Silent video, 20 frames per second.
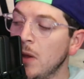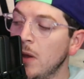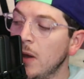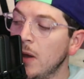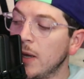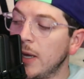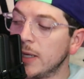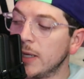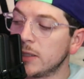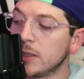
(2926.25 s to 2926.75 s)

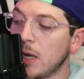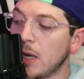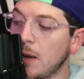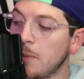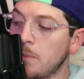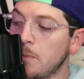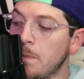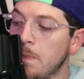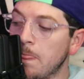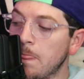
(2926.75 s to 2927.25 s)
Gets
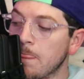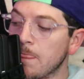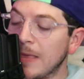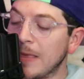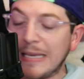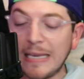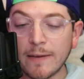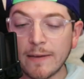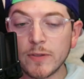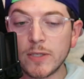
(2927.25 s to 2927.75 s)
up,
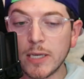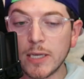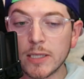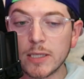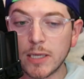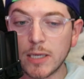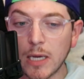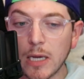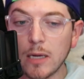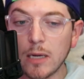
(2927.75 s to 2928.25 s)
gives his
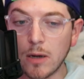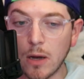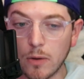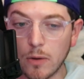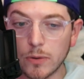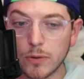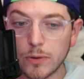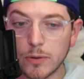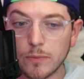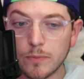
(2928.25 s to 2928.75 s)

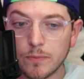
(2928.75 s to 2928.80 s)
keynote,